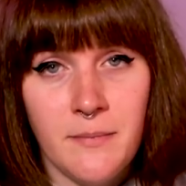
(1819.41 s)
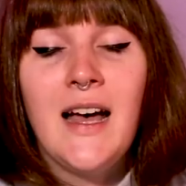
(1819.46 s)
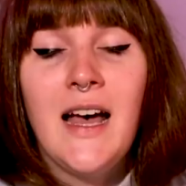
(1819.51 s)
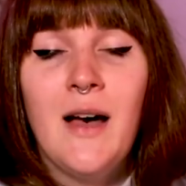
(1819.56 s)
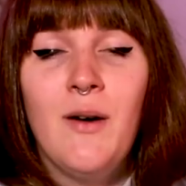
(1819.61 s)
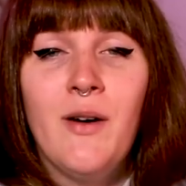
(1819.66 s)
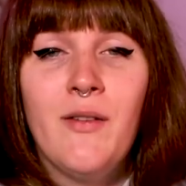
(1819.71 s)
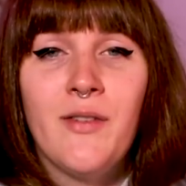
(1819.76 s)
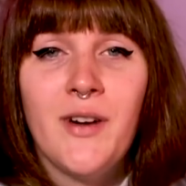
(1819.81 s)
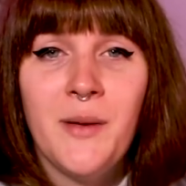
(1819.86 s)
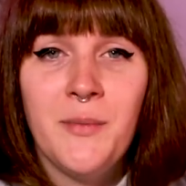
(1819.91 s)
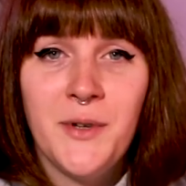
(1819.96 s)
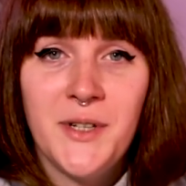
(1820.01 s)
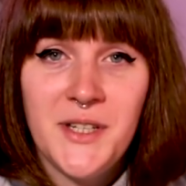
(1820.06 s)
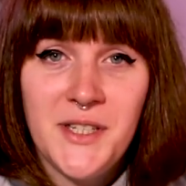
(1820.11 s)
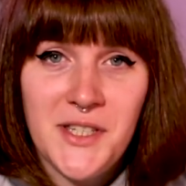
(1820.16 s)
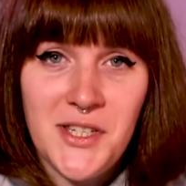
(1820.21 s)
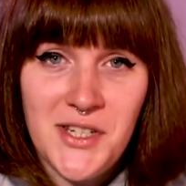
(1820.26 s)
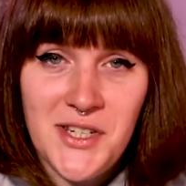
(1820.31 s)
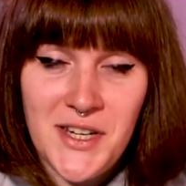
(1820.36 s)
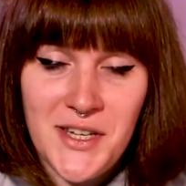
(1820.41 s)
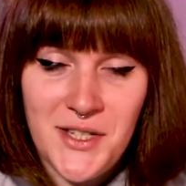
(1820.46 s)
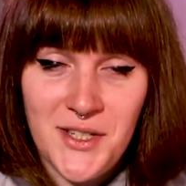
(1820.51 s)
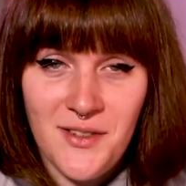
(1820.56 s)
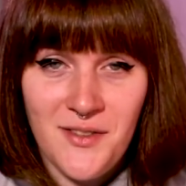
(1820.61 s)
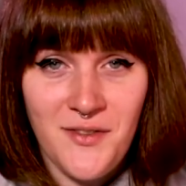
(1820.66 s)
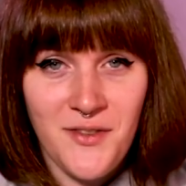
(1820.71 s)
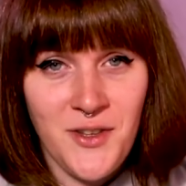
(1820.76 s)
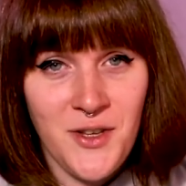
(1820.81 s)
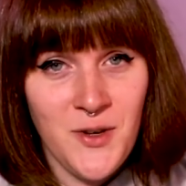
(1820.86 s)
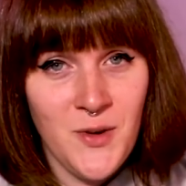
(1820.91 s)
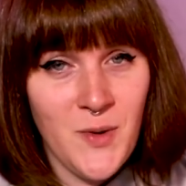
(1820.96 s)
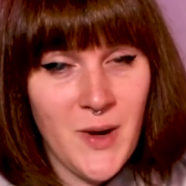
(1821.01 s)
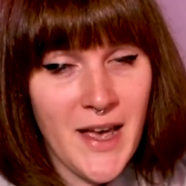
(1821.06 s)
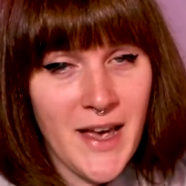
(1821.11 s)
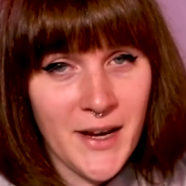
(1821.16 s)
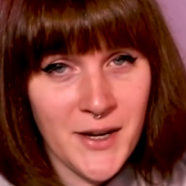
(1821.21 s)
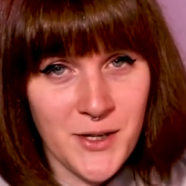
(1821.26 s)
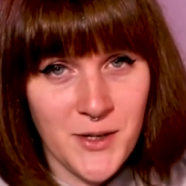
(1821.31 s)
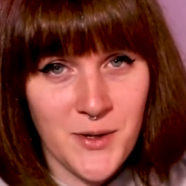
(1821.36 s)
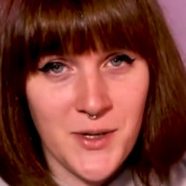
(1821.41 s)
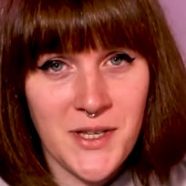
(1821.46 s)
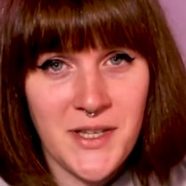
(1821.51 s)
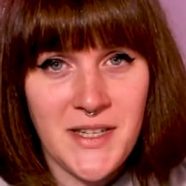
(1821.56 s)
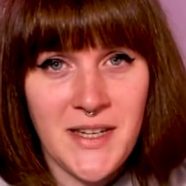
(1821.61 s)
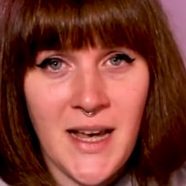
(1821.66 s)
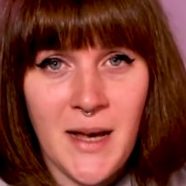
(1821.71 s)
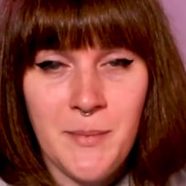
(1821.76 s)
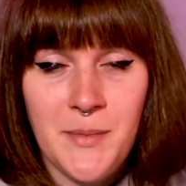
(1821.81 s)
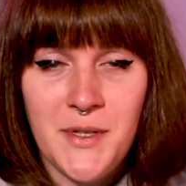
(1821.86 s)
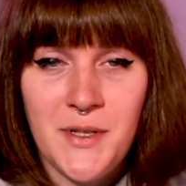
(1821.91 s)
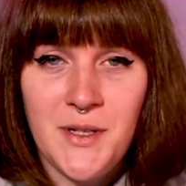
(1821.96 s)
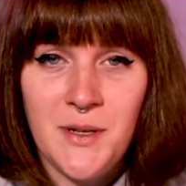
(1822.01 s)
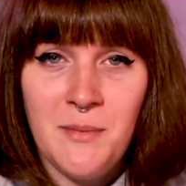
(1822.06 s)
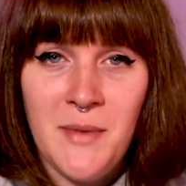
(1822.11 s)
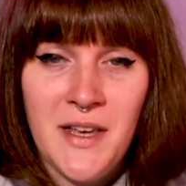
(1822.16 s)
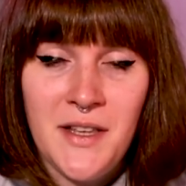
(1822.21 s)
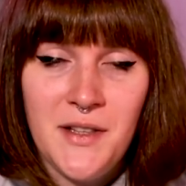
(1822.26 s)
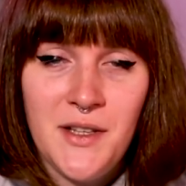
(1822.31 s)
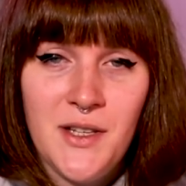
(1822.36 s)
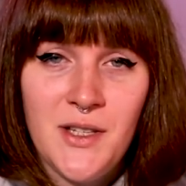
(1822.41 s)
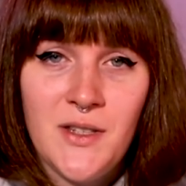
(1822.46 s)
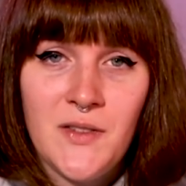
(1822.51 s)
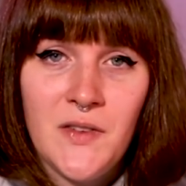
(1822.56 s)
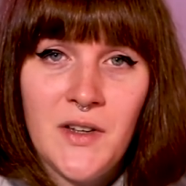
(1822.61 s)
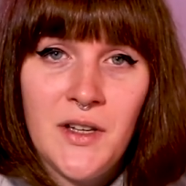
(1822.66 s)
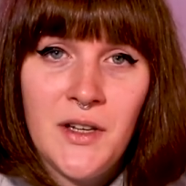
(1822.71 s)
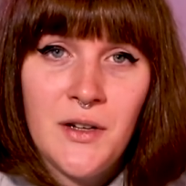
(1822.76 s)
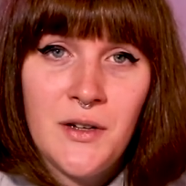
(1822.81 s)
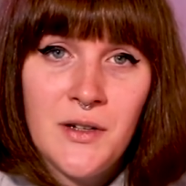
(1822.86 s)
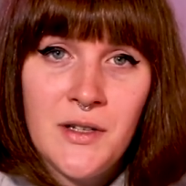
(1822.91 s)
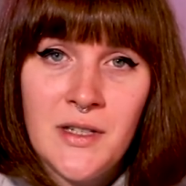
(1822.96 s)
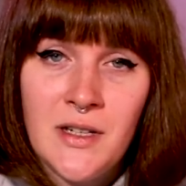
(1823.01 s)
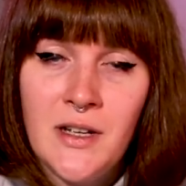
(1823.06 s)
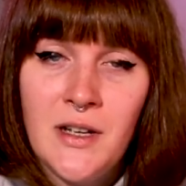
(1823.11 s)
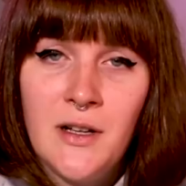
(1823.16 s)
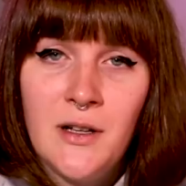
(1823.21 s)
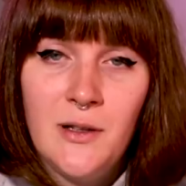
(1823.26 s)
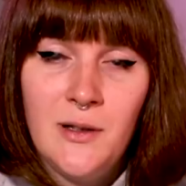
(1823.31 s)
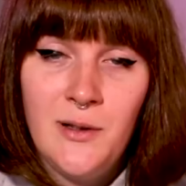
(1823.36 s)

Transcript: However, I'm going to suggest a few extra steps to make these figures